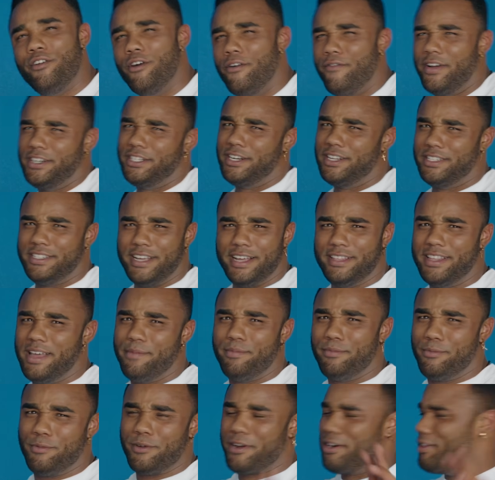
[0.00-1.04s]
know if I should have said
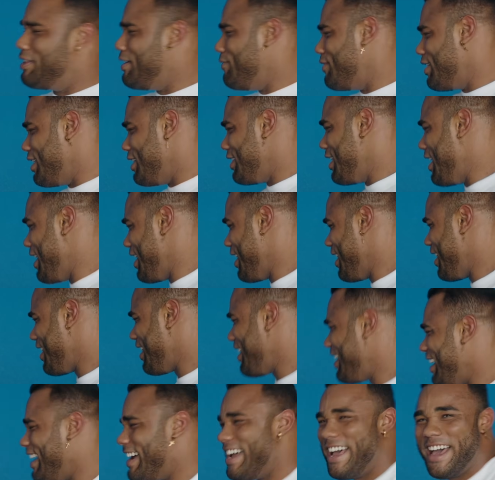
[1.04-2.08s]
that. We're gonna leave
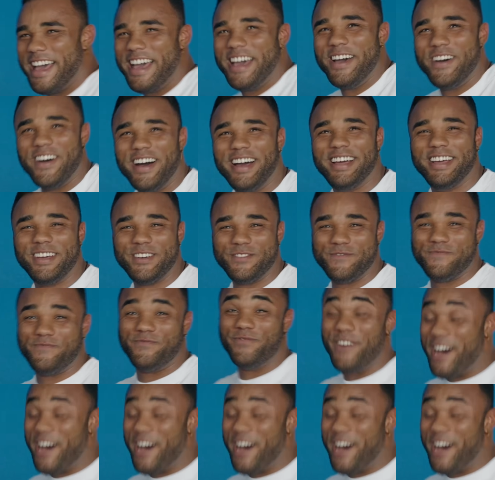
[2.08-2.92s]
it in.